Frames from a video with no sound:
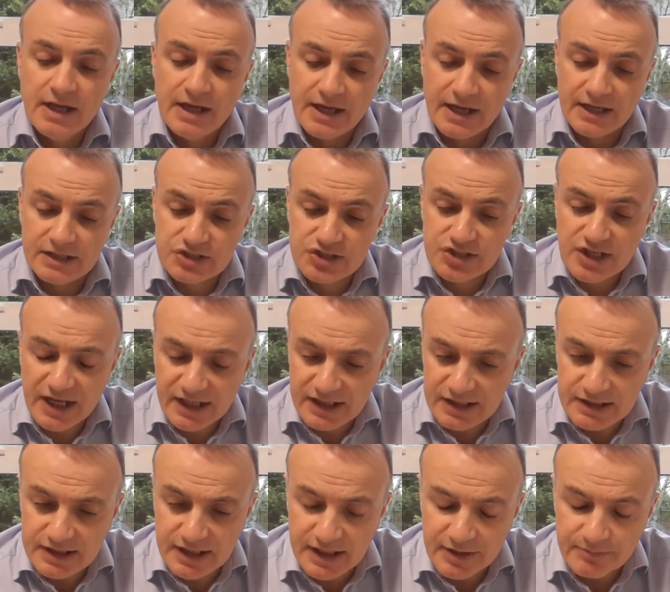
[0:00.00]
And
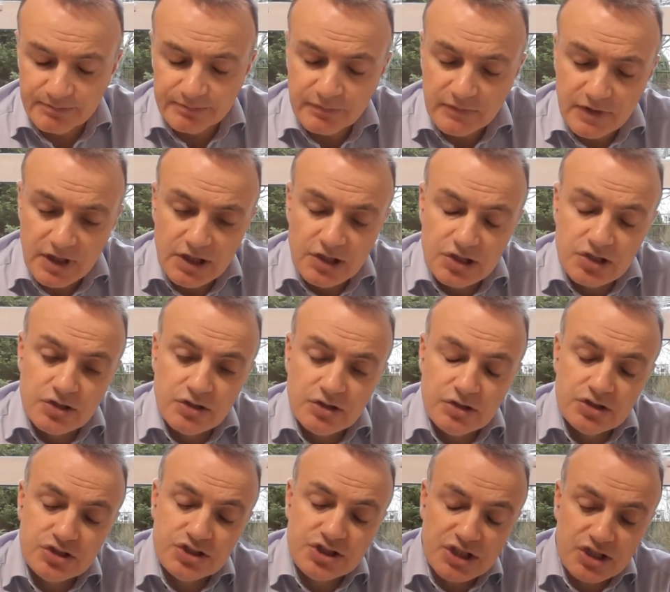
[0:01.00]
secondly,
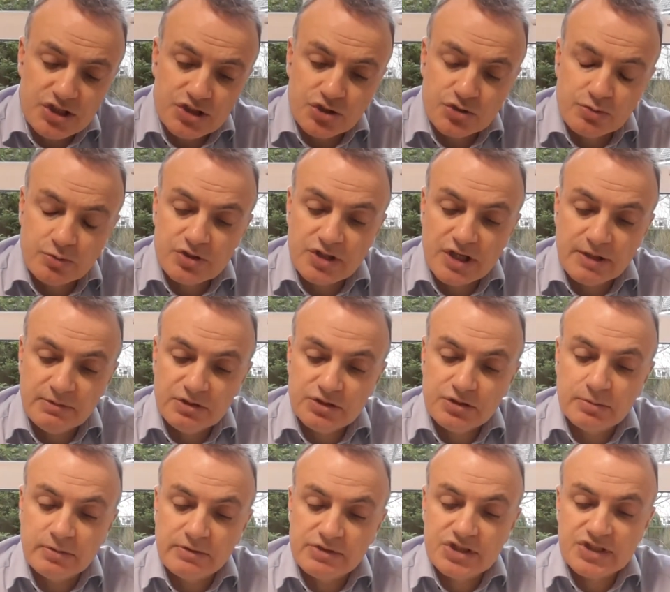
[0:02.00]
Jesus was able to
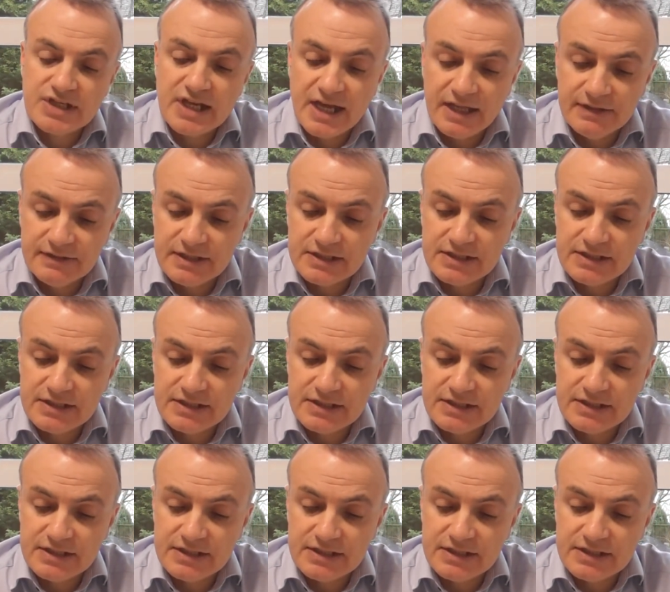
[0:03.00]
withstand the